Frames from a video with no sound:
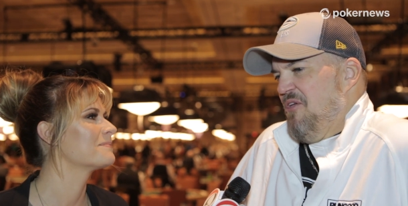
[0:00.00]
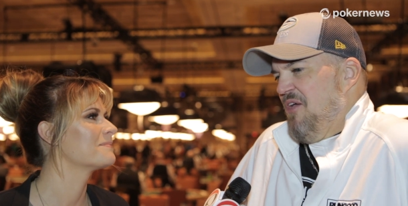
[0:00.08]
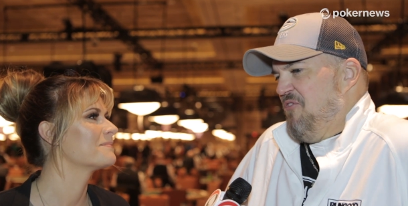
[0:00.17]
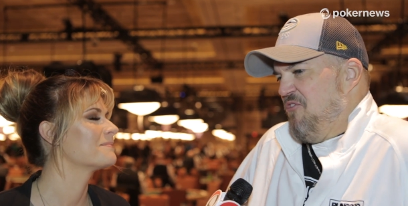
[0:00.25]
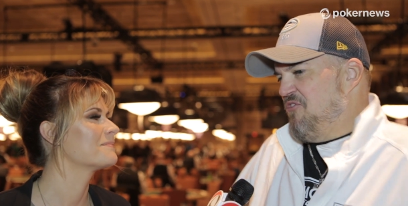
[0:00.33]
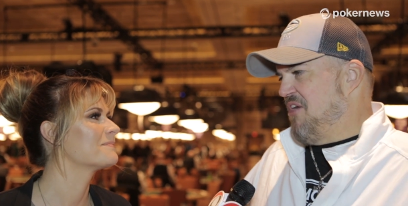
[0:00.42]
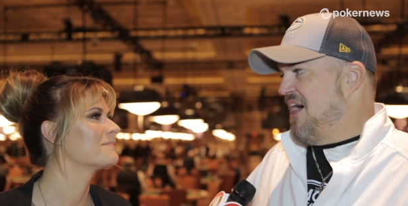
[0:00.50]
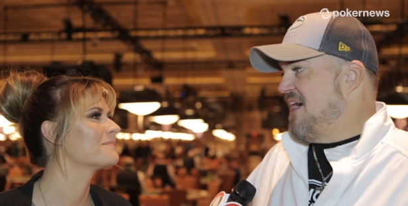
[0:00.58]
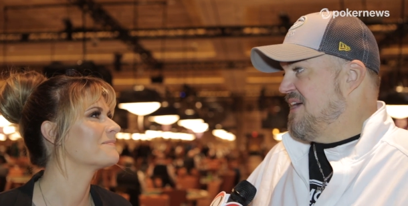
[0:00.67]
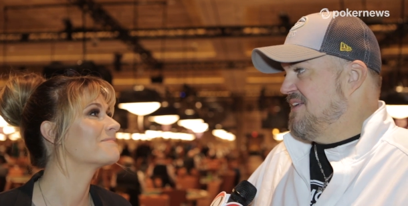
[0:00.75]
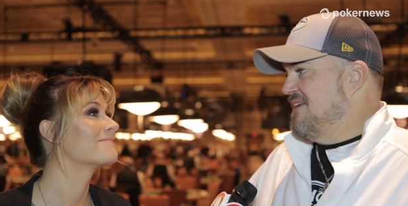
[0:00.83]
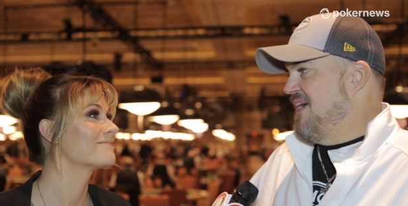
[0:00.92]
Speaker 1: it's a
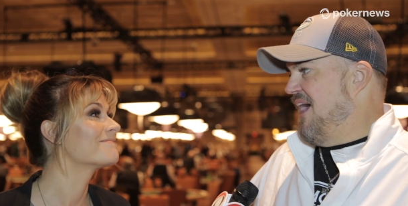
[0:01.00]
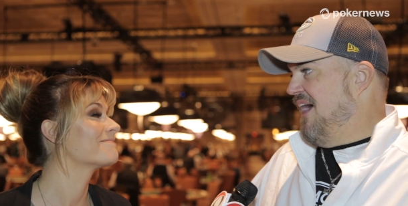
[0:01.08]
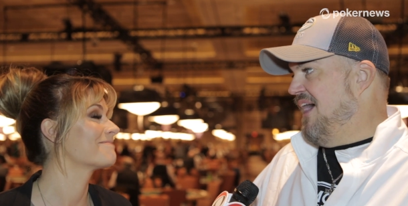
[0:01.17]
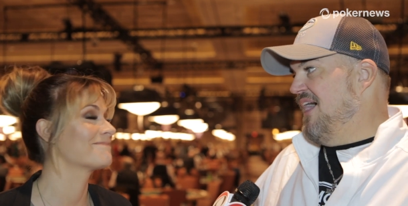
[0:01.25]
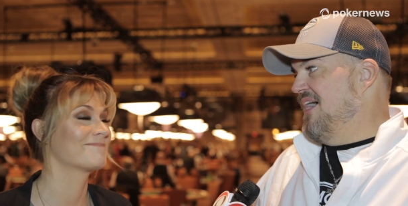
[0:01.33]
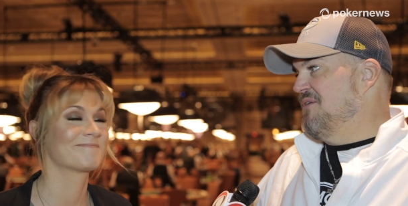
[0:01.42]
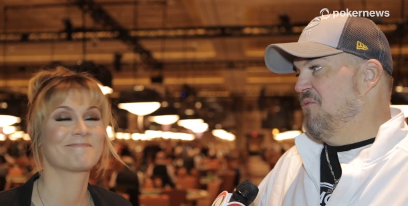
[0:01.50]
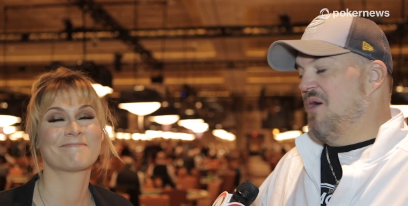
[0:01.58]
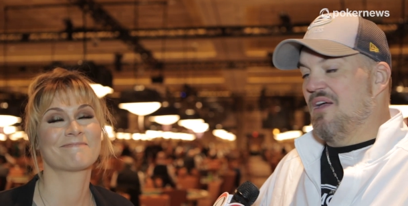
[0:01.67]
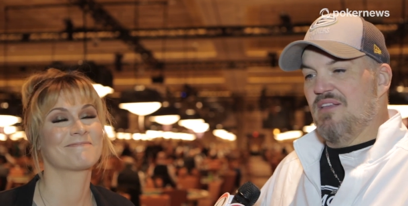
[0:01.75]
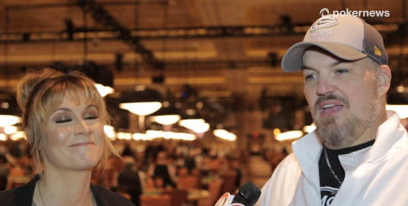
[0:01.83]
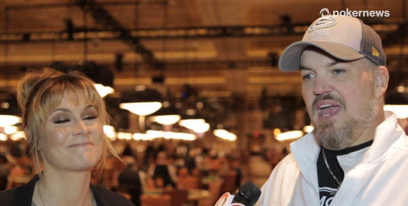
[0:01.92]
shot at
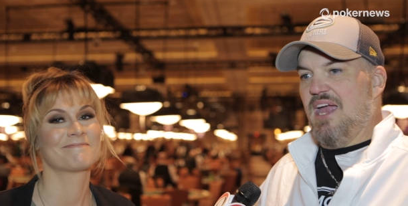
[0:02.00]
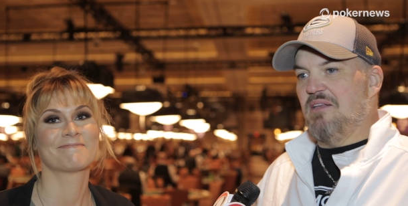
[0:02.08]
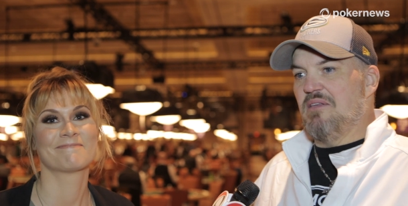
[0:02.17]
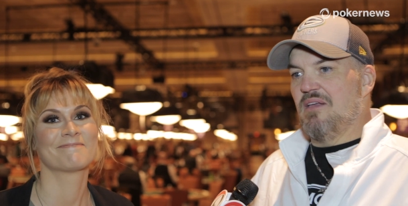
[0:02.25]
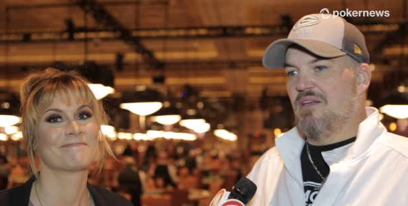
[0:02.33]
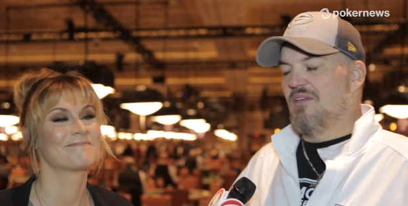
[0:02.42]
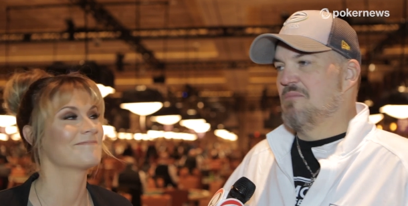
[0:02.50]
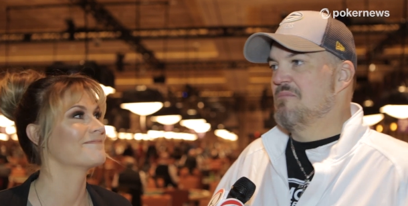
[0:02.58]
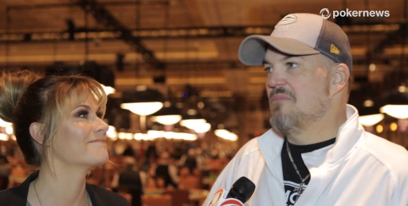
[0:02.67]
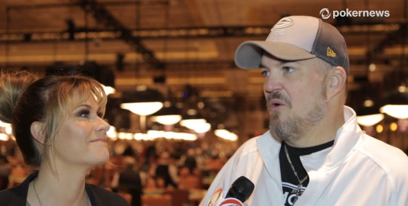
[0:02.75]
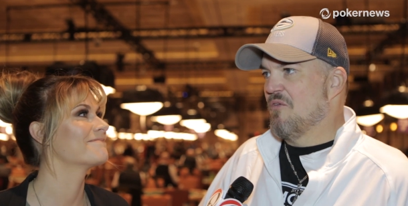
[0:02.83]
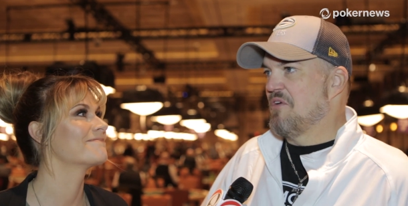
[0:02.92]
what eight
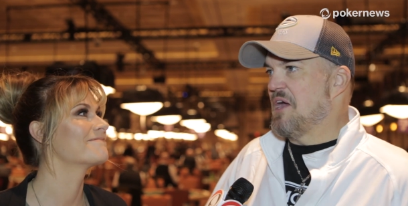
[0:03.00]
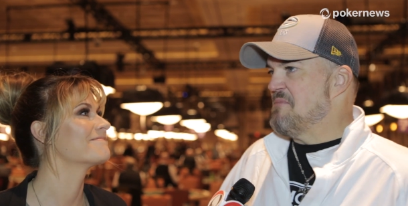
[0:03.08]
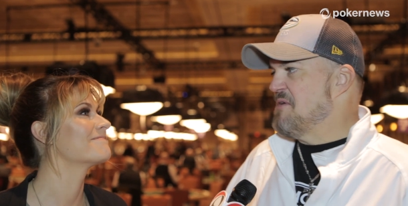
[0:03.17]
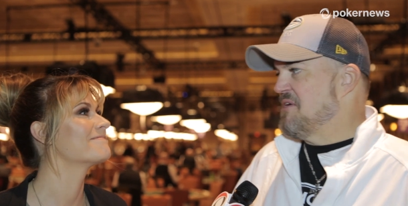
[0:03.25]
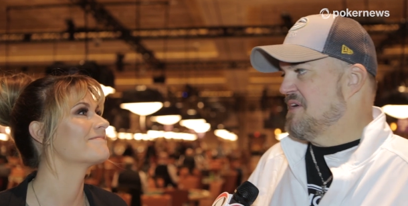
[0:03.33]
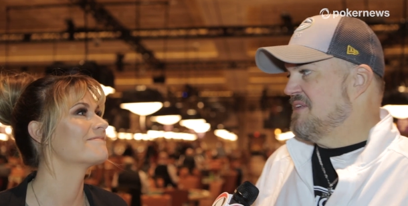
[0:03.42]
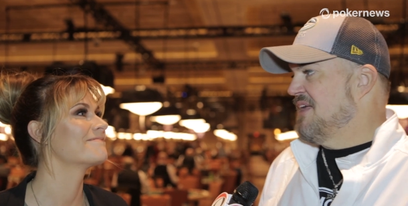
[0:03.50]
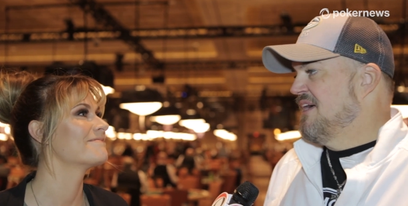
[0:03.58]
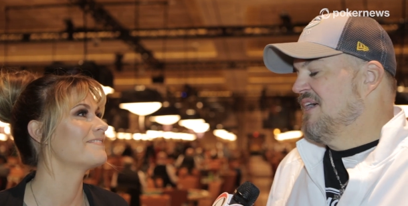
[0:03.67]
over eight million.